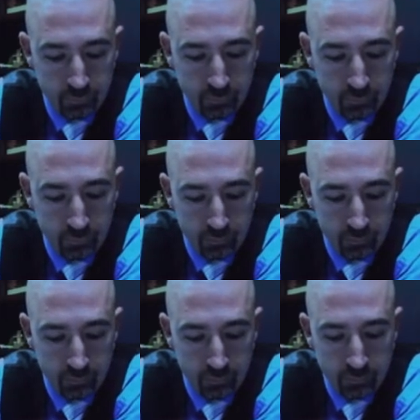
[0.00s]
going
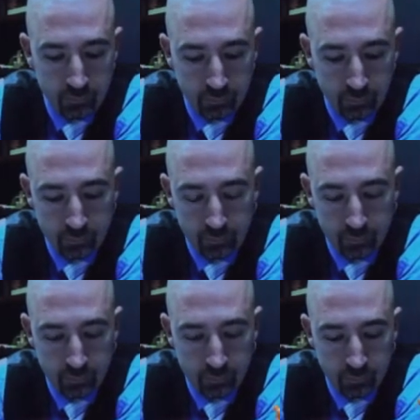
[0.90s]
back, the
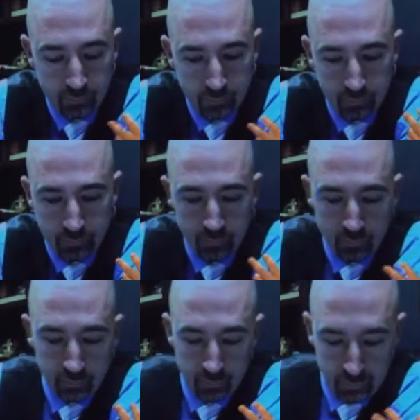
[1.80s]
gate person was
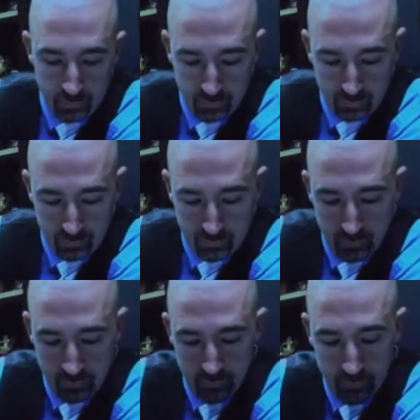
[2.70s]
arguing at first, and
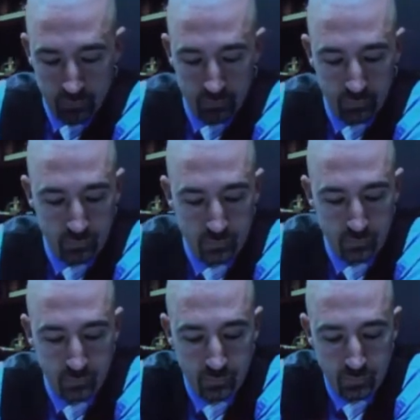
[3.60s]
he basically
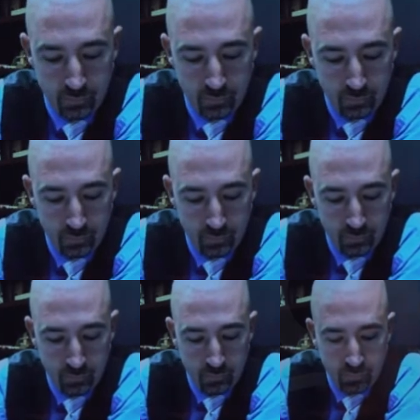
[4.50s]
dropped the
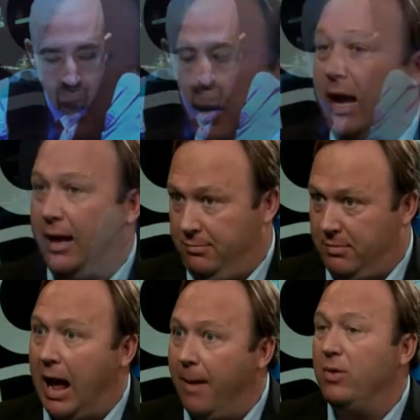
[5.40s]
hammer,
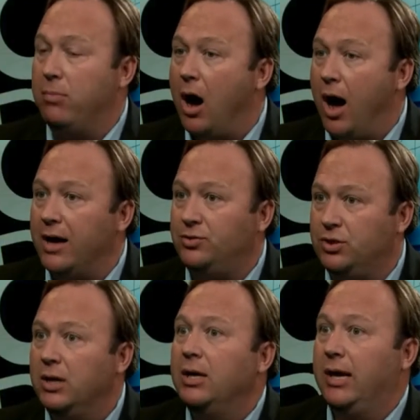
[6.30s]
and I'm the
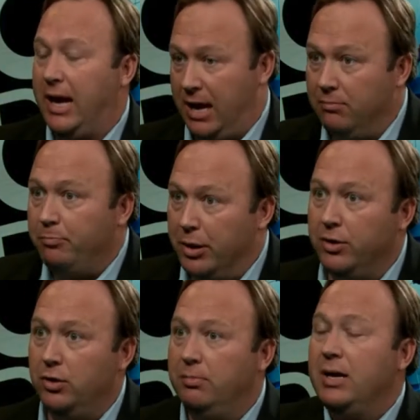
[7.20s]
boss, and
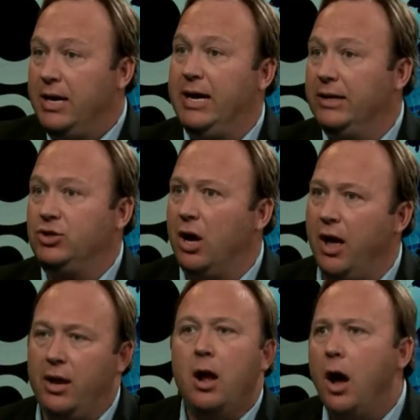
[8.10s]
boom, he gets
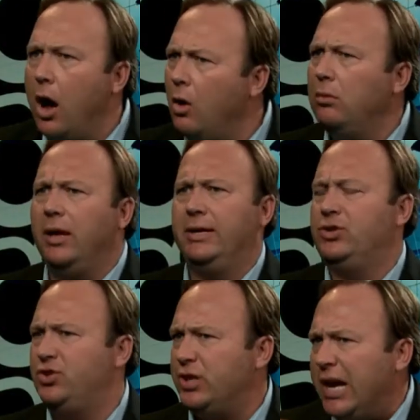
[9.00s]
on. Only
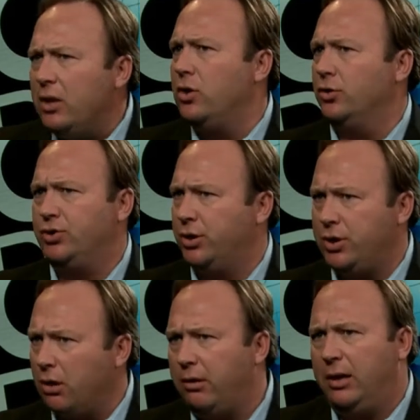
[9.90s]
senior
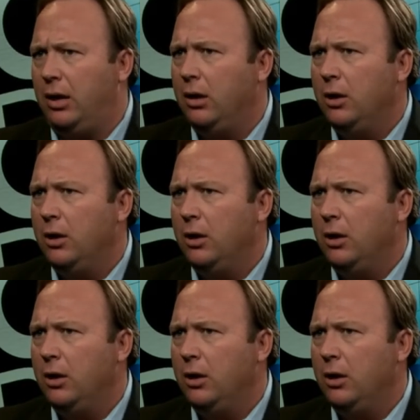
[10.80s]
security